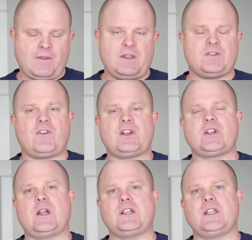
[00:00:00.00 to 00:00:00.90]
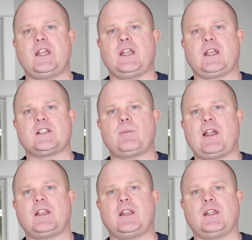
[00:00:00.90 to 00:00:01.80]
this fresh air intake,
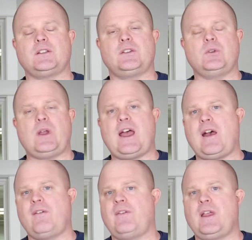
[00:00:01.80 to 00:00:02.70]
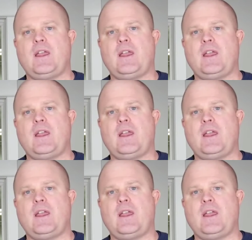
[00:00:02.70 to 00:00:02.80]
expecting it to have